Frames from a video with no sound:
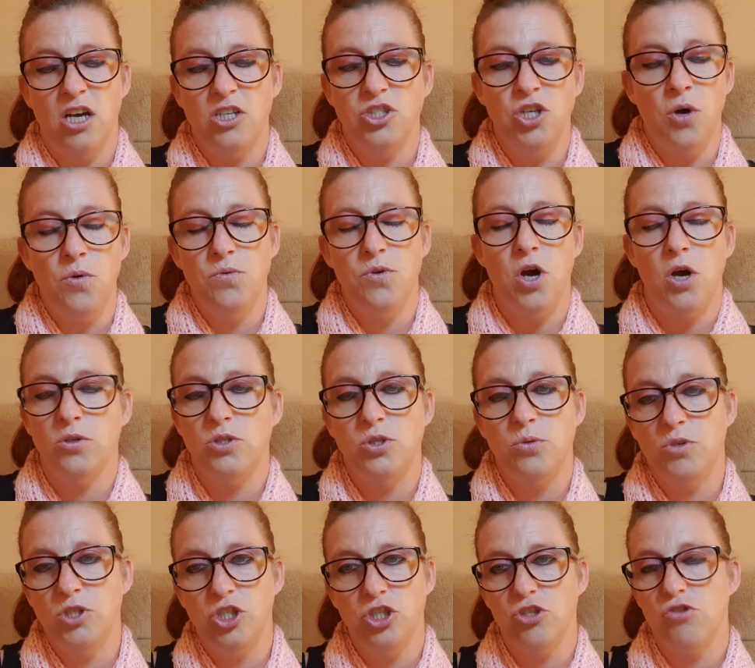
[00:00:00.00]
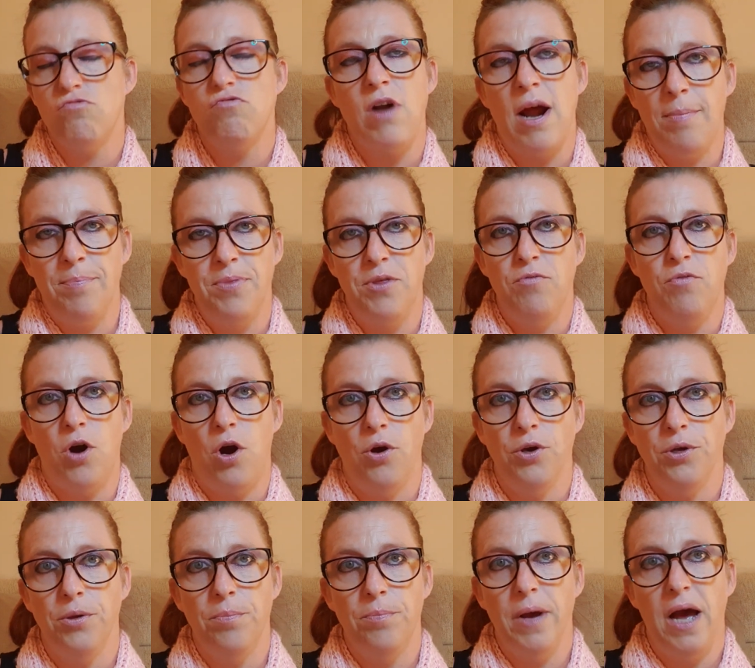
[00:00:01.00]
don't know, so I just grabbed the
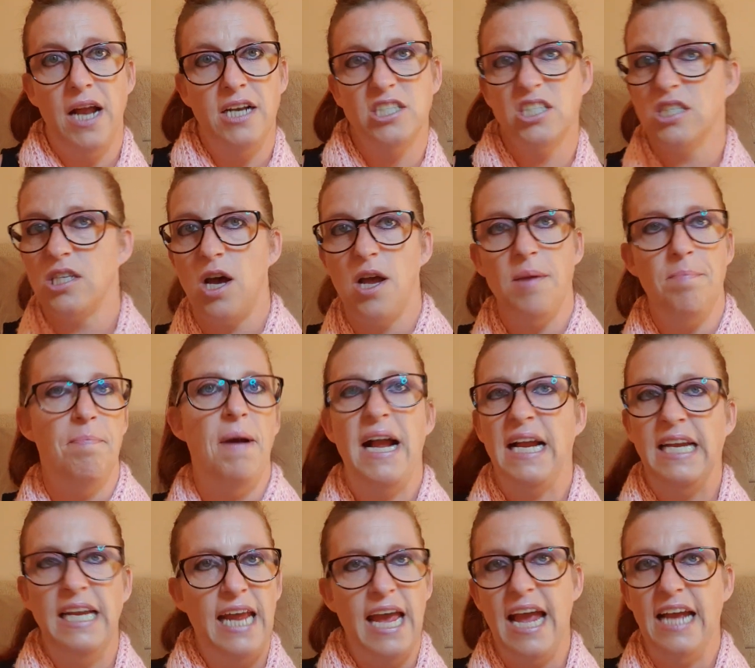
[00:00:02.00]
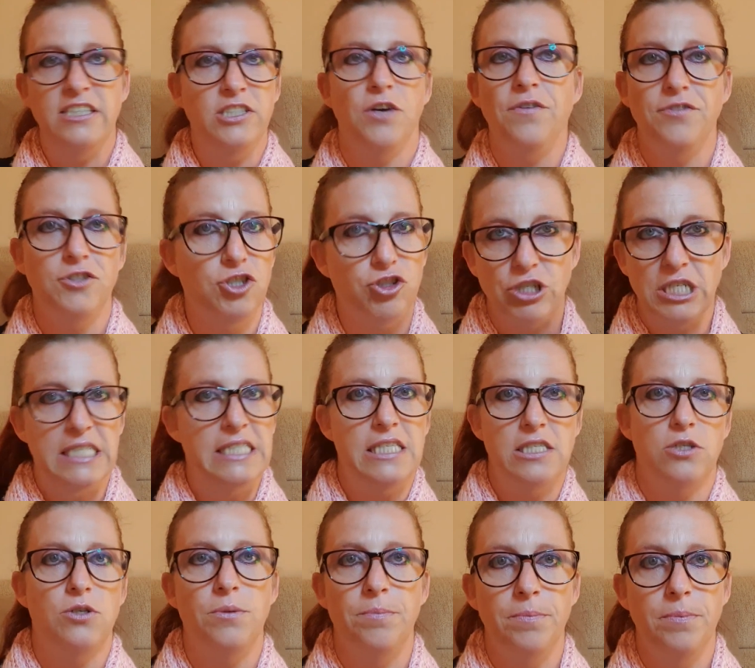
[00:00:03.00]
rope and I started banging her head off a tree
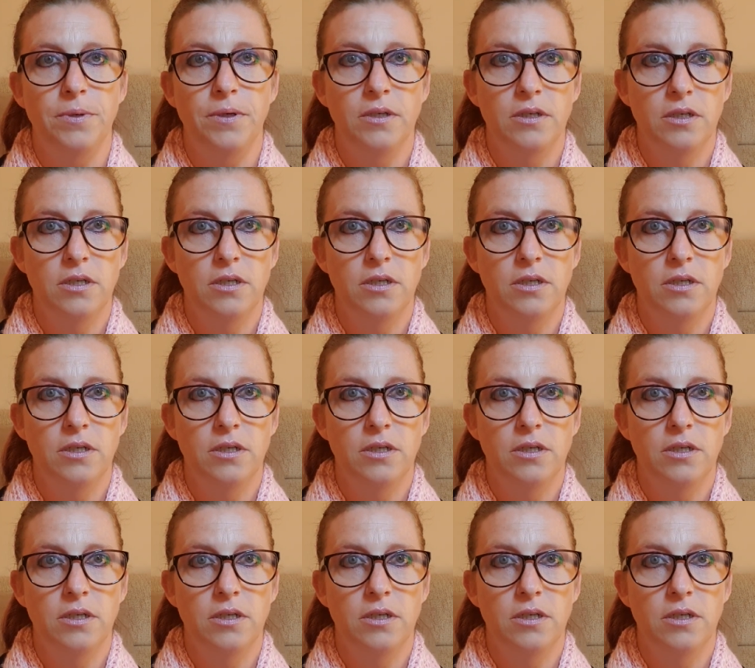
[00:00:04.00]
stump.